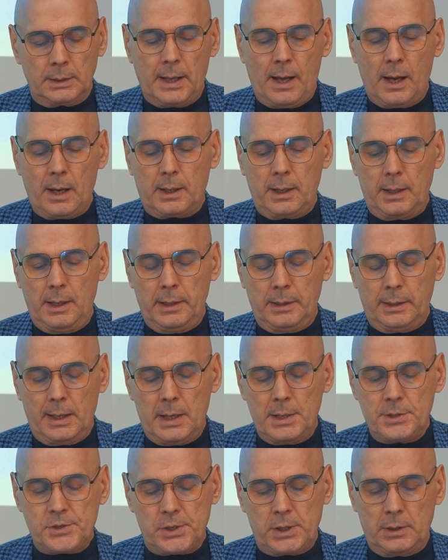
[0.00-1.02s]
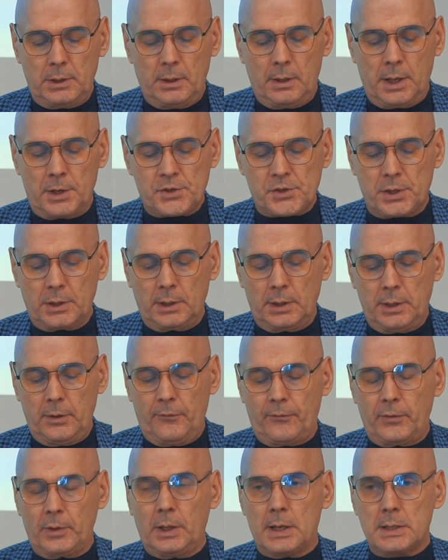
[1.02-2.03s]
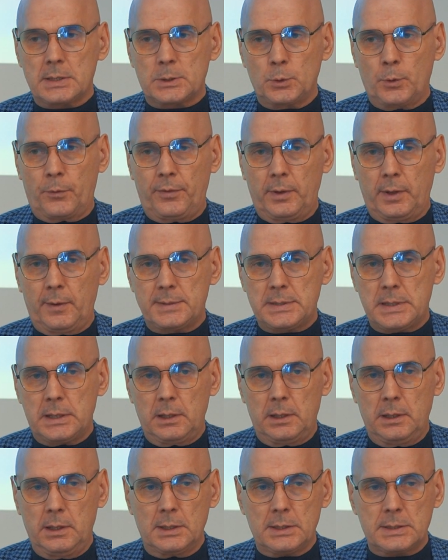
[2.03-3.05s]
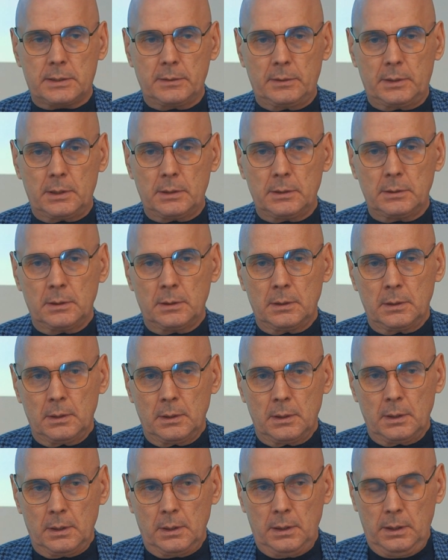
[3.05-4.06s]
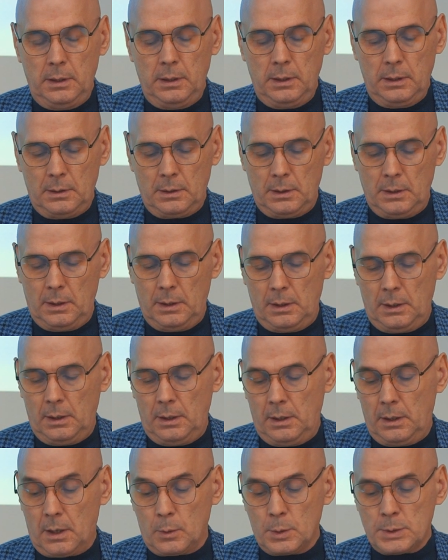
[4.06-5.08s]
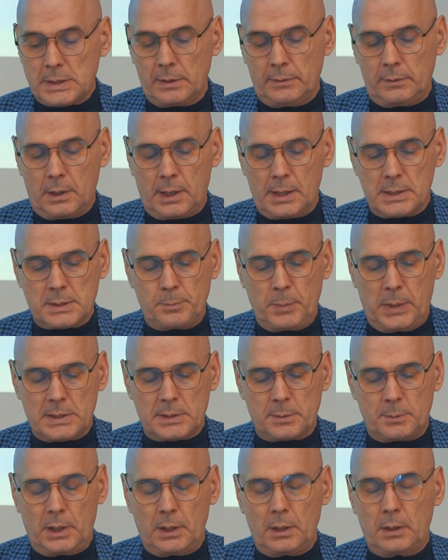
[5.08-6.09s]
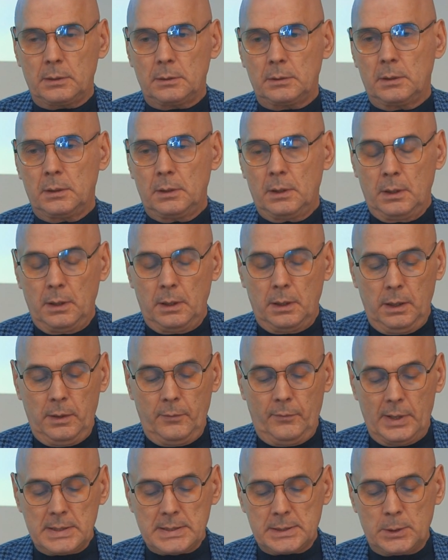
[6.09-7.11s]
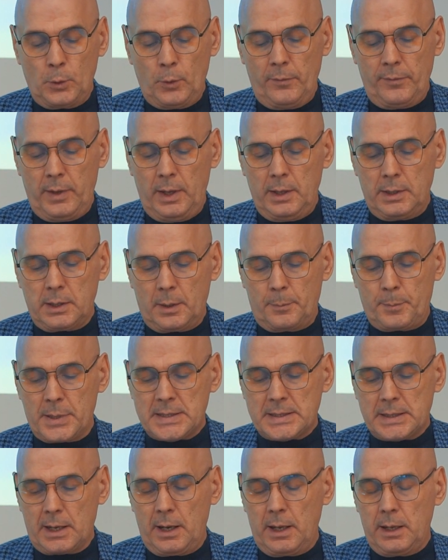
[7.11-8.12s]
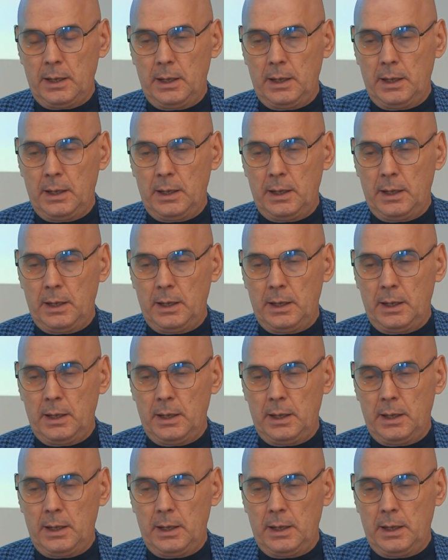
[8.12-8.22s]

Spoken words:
day have already been solved, one way or another, in the philosophy of unity and the Russian cosmism.